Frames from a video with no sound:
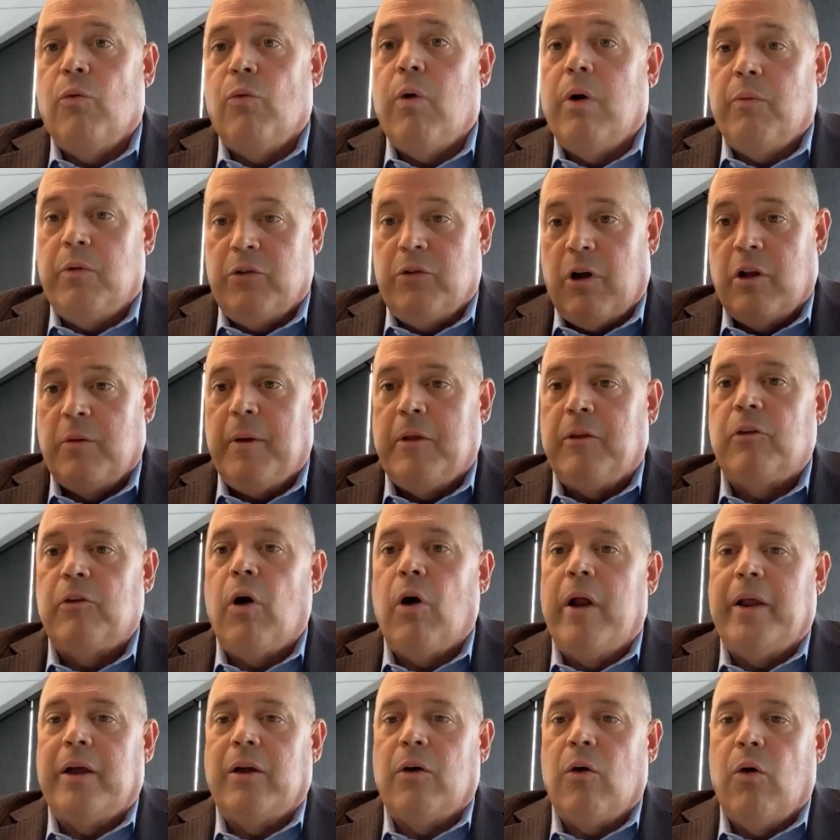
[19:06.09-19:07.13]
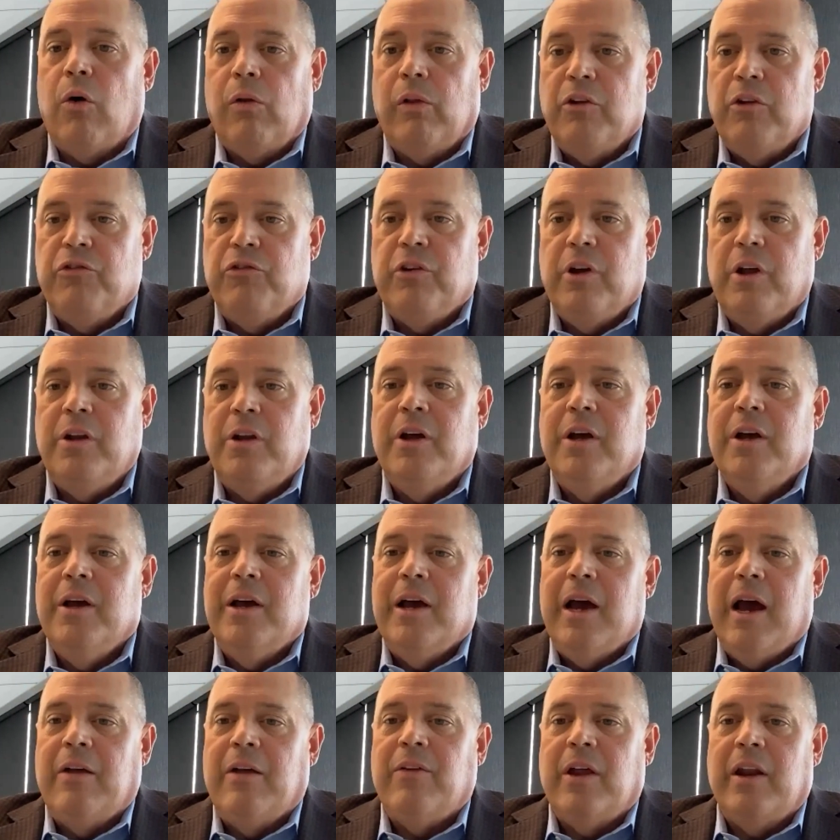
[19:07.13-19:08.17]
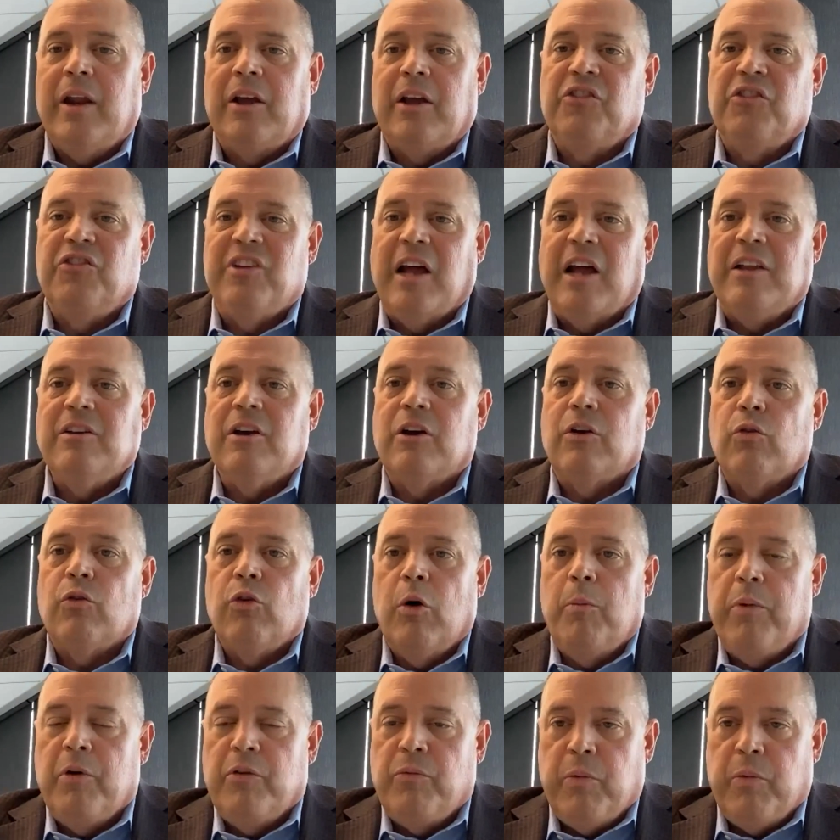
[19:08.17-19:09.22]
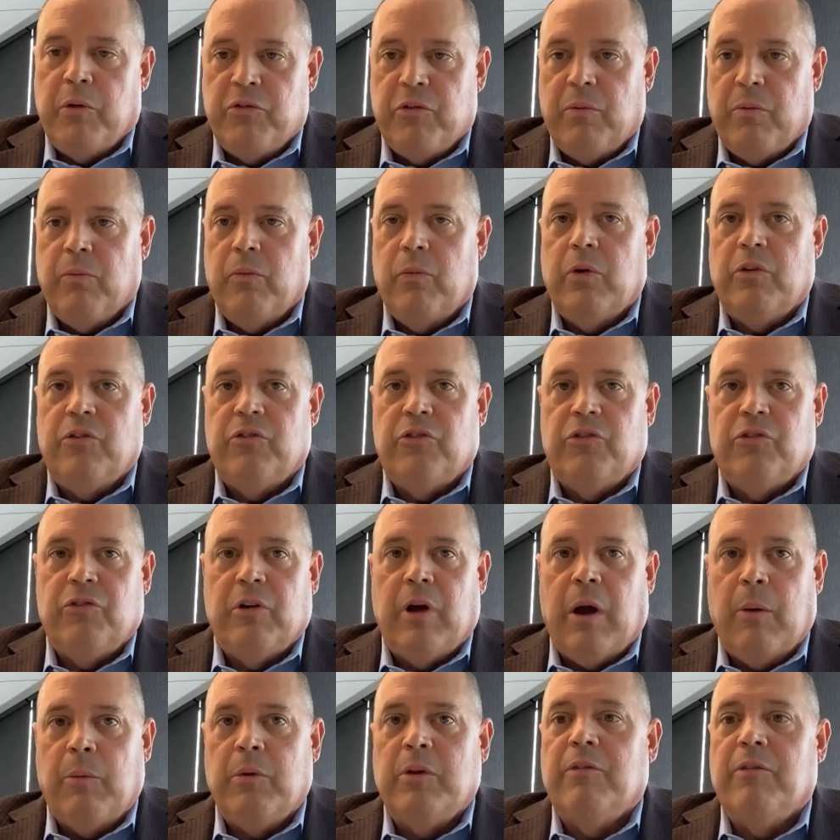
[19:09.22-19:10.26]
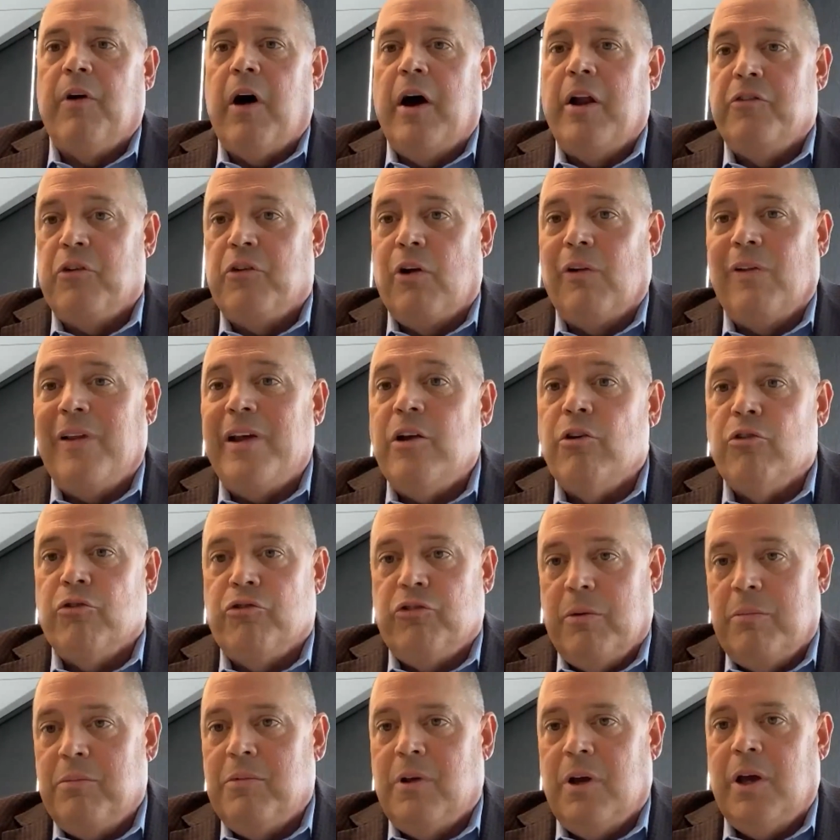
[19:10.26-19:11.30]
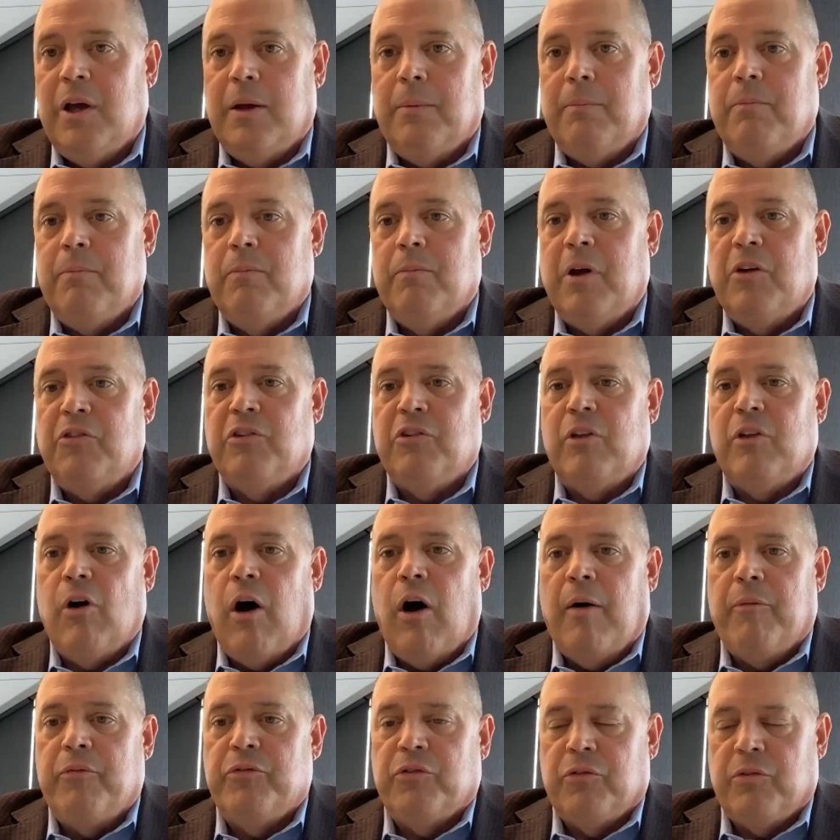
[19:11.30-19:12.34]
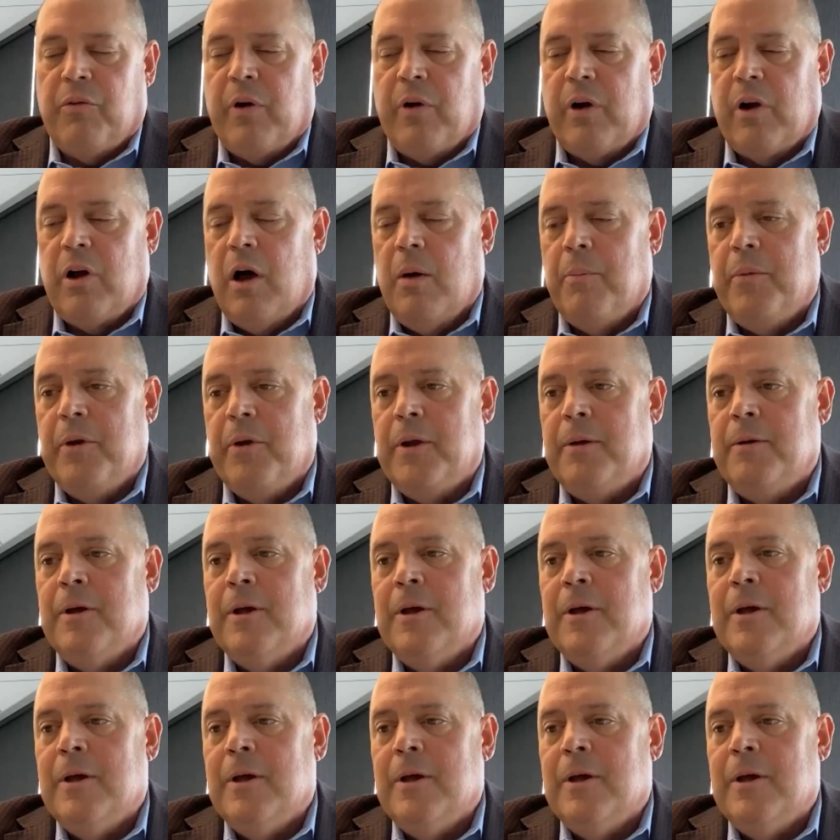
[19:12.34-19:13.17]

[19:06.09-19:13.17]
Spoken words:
One, we talked about the Guiding Coalition, and then an extended group, which I would define as our leadership team, basically the officers of our company.